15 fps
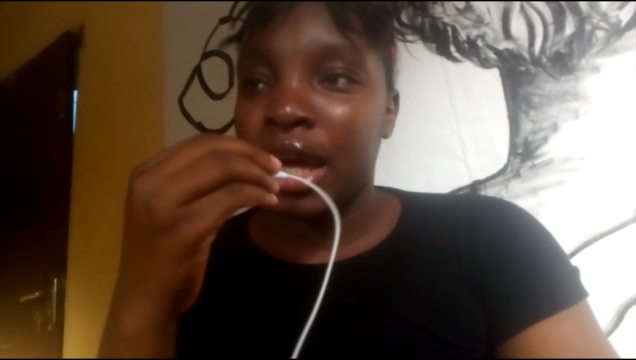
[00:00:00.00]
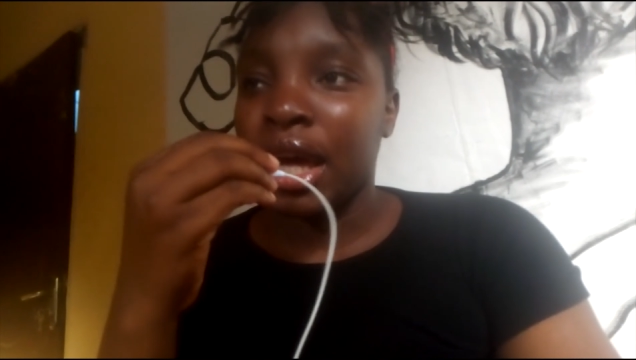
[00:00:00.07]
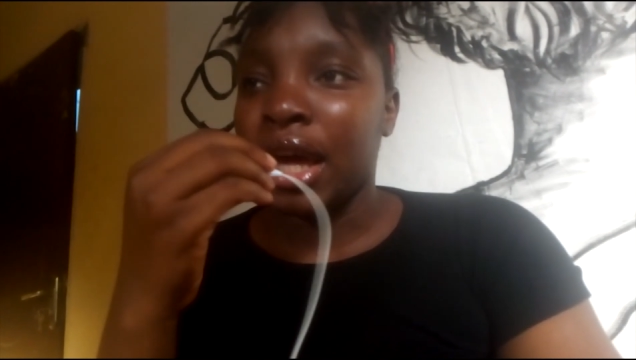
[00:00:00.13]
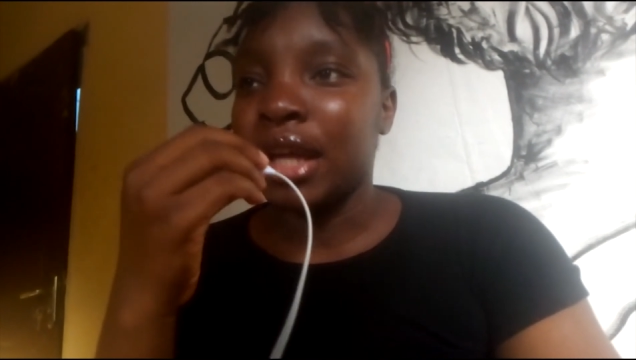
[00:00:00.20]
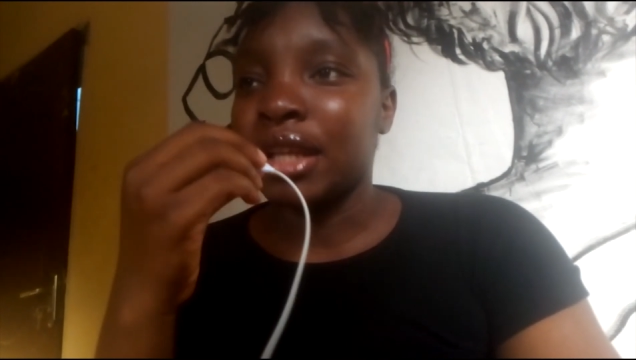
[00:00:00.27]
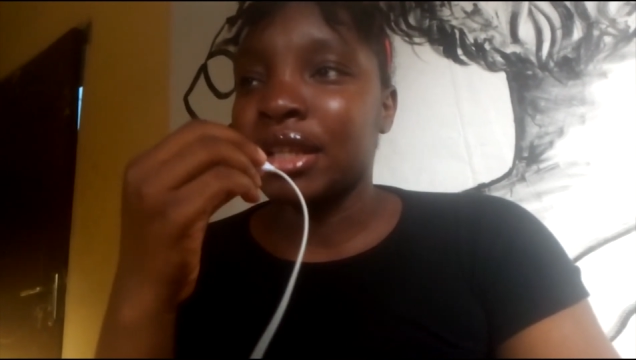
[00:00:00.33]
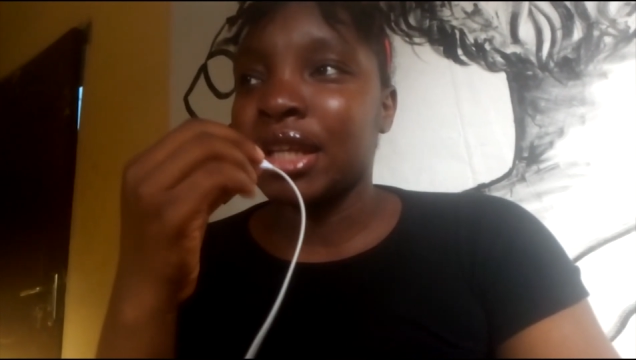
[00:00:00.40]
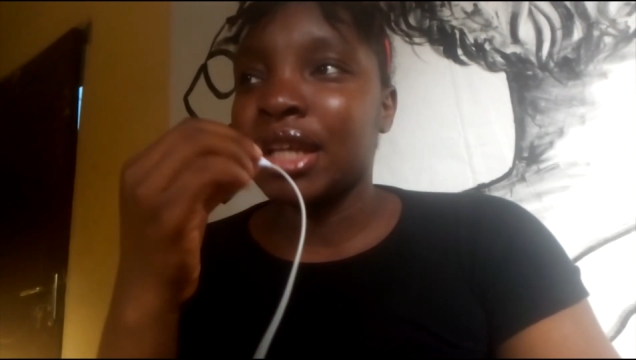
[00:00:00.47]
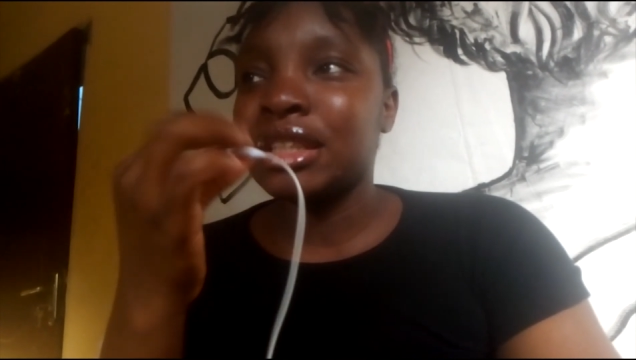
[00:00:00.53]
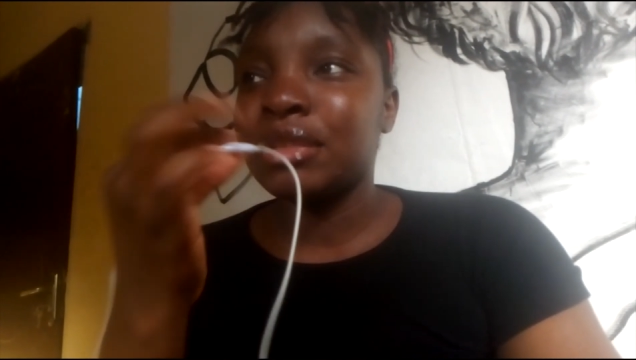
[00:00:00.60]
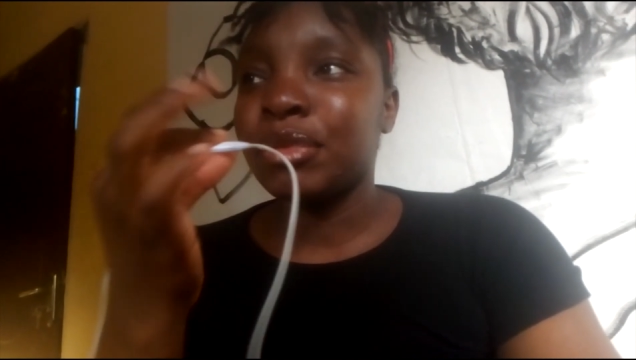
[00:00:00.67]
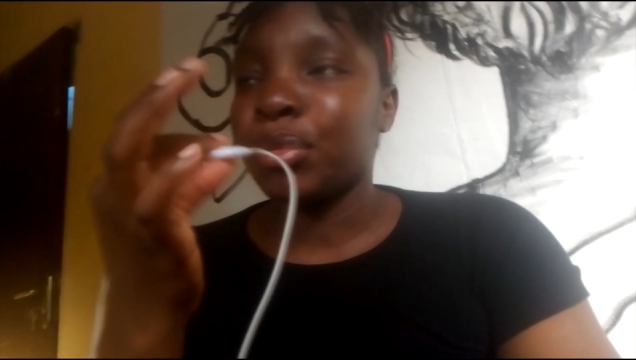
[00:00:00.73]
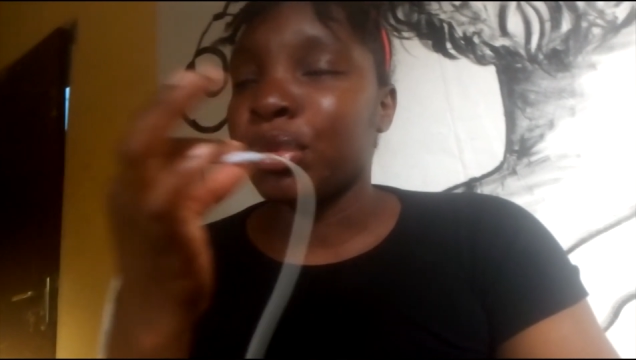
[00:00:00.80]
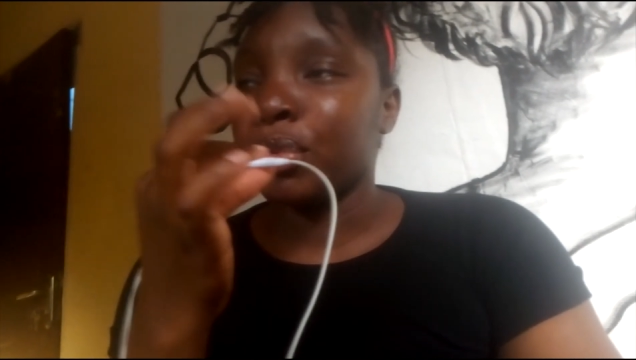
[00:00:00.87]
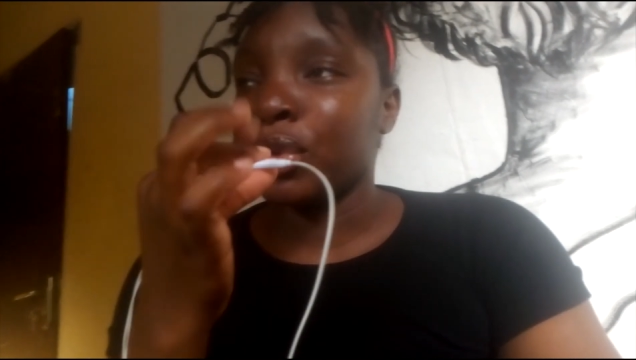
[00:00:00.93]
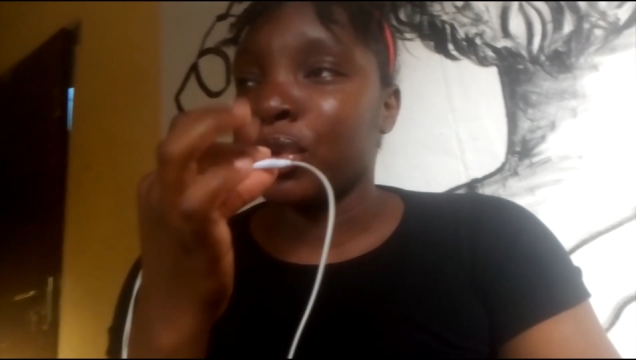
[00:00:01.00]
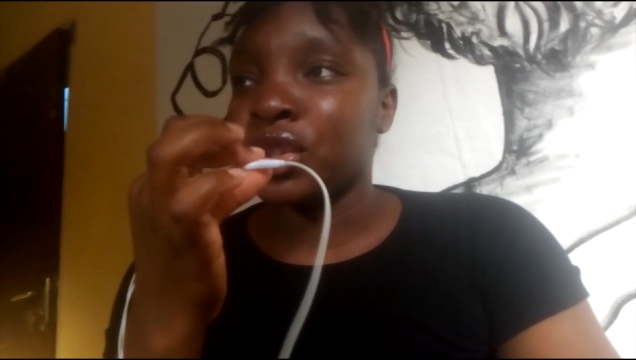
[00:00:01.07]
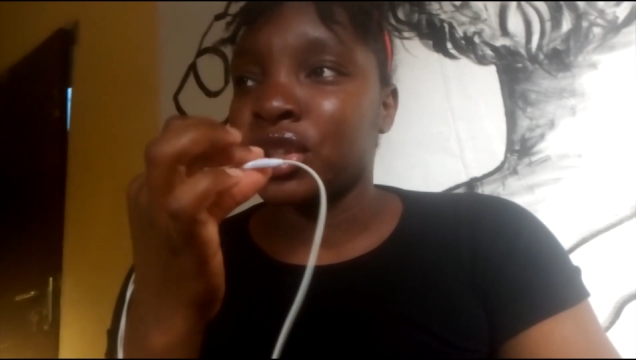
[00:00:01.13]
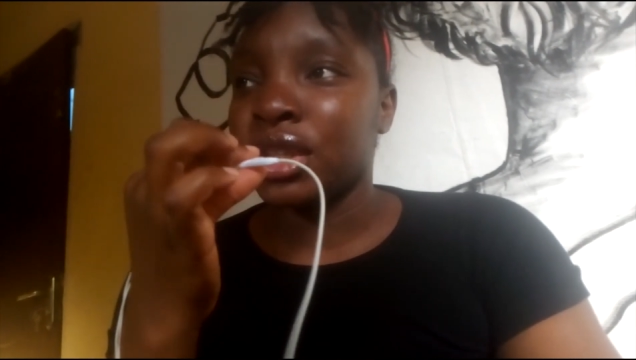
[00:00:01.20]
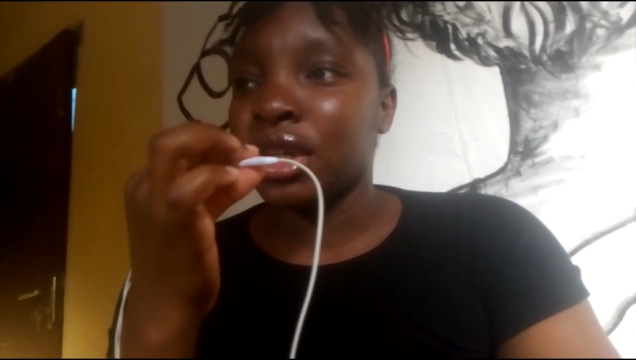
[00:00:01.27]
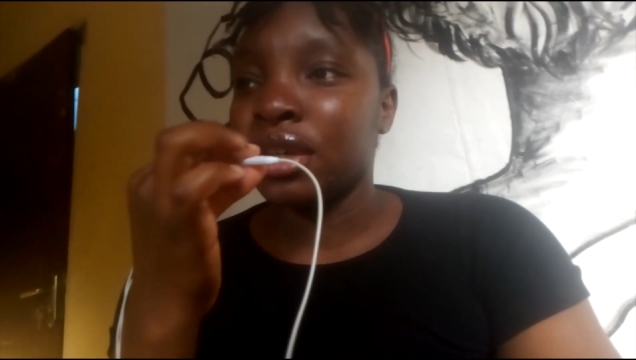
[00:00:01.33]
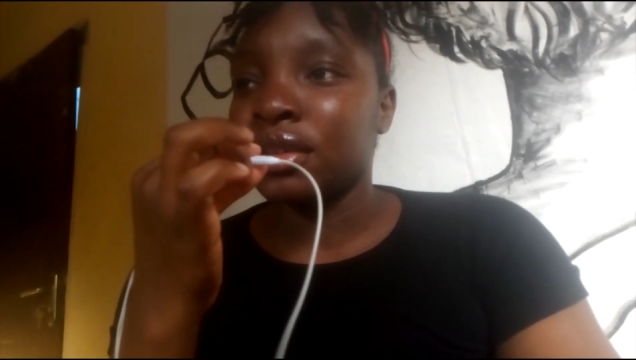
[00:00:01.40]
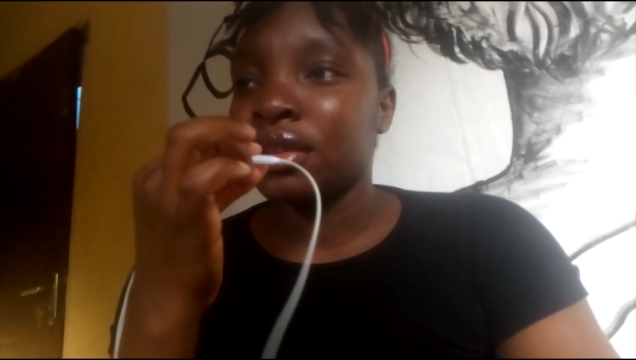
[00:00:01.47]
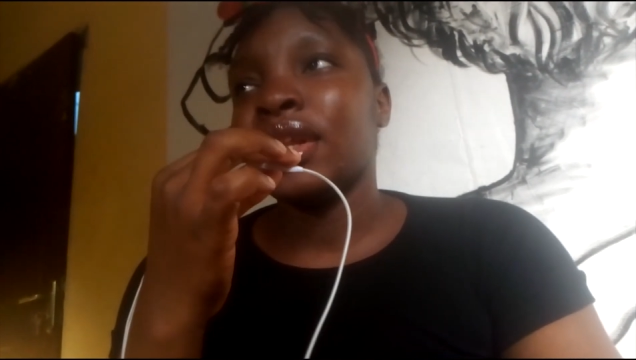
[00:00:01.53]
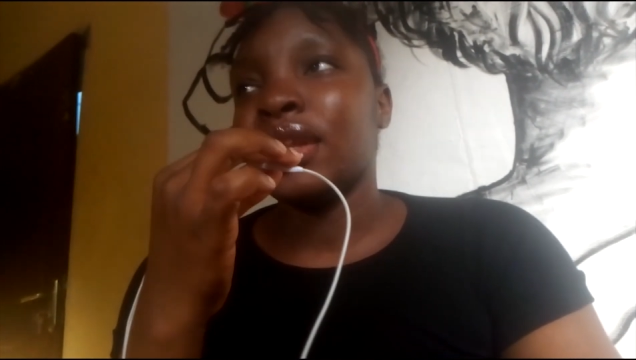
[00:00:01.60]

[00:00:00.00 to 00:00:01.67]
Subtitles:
and let it be proportional.